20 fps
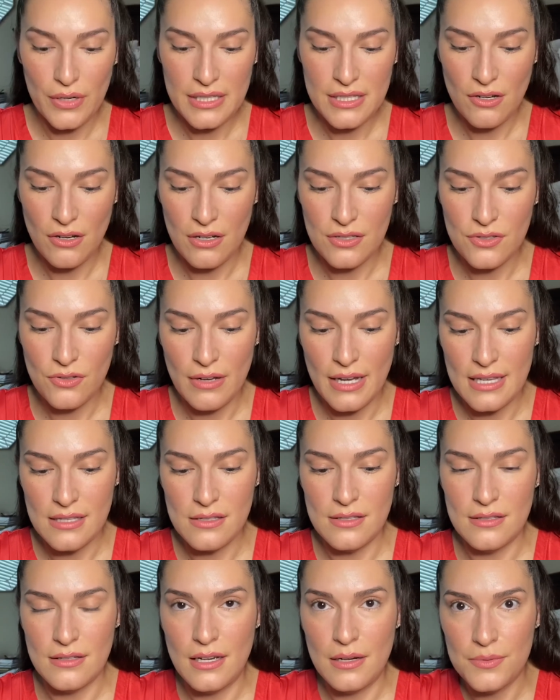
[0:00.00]
also
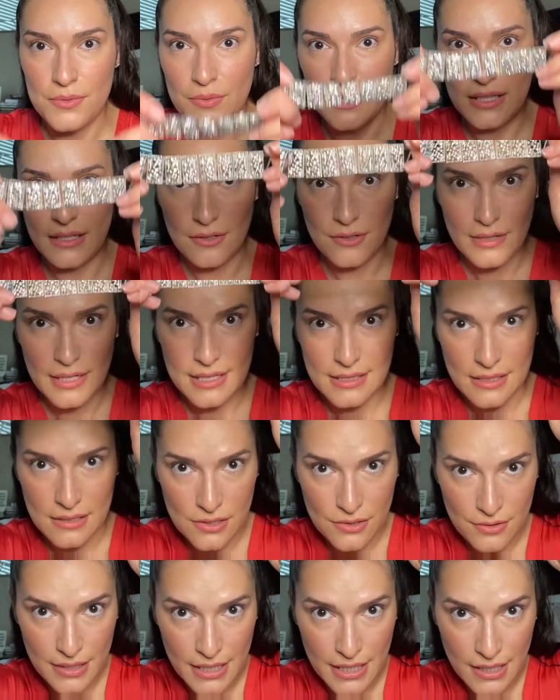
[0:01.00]
comes with a little
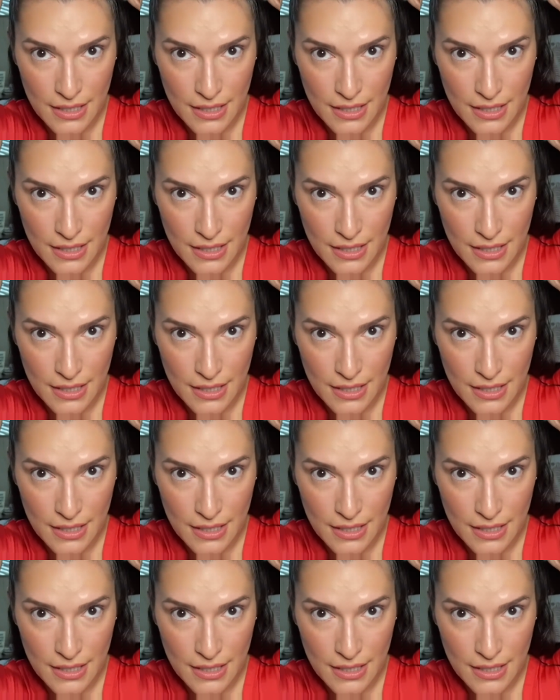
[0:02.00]
accessory.